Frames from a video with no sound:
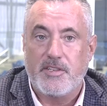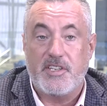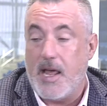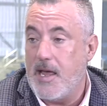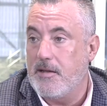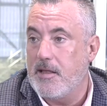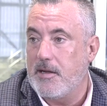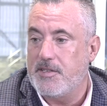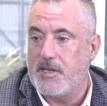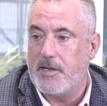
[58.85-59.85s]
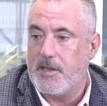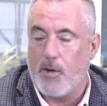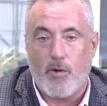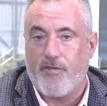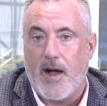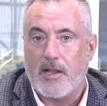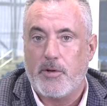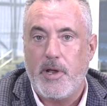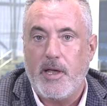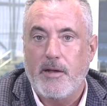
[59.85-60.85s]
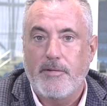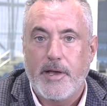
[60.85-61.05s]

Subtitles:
state that we're following, and